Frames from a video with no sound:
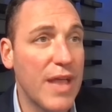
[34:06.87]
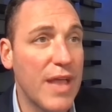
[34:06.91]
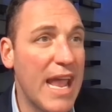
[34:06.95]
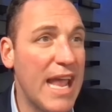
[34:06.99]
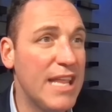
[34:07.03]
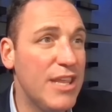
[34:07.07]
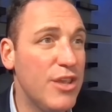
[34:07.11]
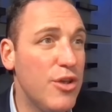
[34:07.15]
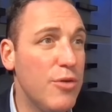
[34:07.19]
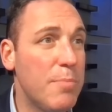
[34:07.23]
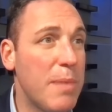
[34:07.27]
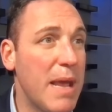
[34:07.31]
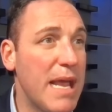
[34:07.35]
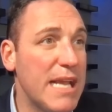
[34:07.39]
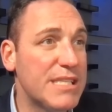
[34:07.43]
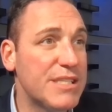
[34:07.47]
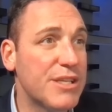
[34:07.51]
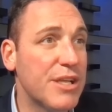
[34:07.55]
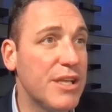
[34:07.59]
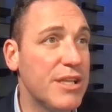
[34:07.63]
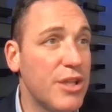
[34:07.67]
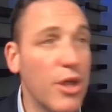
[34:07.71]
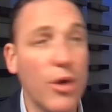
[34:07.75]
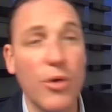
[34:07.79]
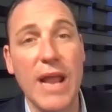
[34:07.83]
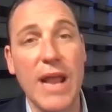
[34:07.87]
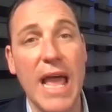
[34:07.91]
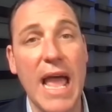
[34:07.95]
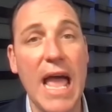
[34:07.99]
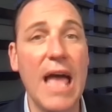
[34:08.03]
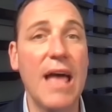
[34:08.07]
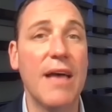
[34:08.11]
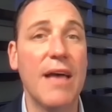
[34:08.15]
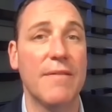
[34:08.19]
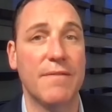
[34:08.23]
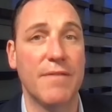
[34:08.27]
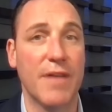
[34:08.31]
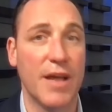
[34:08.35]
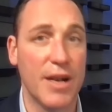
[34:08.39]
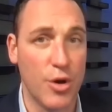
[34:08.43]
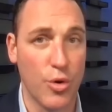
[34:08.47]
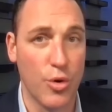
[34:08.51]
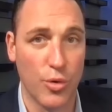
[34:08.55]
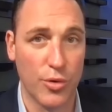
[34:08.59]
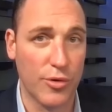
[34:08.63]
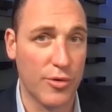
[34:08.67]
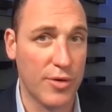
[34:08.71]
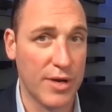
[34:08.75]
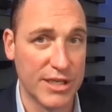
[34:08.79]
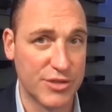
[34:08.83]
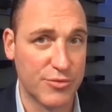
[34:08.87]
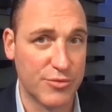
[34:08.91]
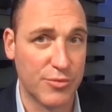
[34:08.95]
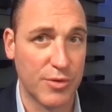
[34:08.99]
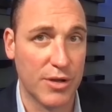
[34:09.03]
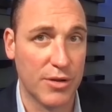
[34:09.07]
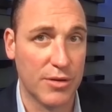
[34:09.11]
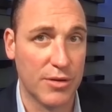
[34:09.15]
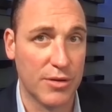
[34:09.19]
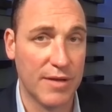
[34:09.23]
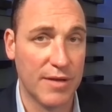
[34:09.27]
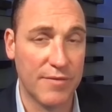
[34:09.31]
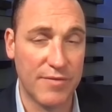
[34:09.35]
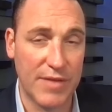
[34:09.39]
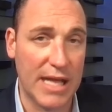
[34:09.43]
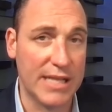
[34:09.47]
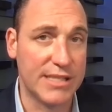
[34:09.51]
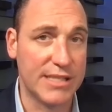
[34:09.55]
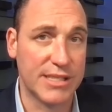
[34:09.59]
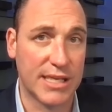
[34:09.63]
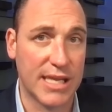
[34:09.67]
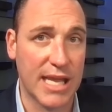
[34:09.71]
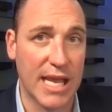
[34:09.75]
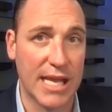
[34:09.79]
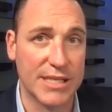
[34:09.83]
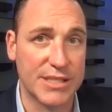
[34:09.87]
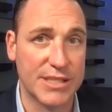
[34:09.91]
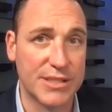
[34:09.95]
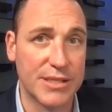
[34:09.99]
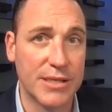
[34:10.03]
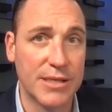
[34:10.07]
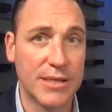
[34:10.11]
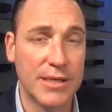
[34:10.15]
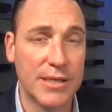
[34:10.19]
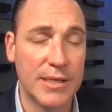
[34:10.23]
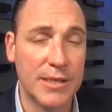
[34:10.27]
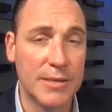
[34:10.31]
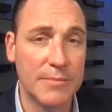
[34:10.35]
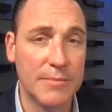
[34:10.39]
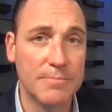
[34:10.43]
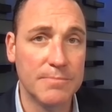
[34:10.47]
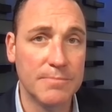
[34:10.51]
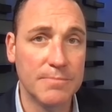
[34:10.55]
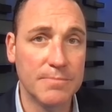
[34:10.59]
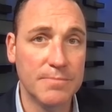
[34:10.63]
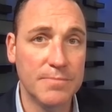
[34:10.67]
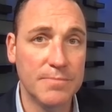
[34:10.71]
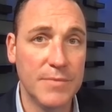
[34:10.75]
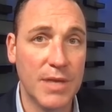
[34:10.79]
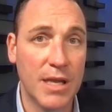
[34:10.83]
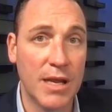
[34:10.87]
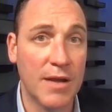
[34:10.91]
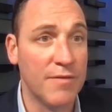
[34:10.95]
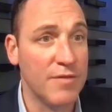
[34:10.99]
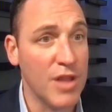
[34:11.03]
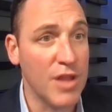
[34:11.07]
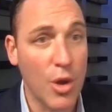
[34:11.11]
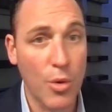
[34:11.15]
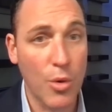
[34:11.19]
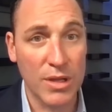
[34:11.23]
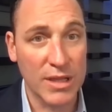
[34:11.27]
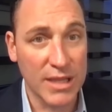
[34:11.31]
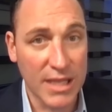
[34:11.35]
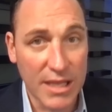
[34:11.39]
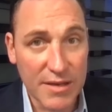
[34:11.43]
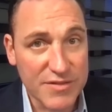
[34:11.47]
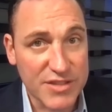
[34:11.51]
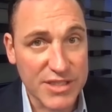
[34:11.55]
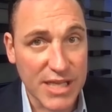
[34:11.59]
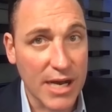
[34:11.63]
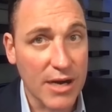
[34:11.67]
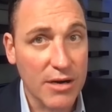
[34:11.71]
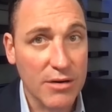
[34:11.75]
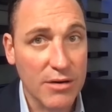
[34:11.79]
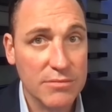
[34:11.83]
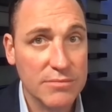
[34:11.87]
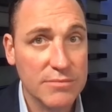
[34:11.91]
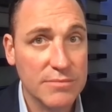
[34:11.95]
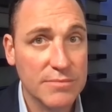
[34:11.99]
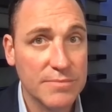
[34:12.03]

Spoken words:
and you basically don't have a northern Israel if that's the case. If no one lives there,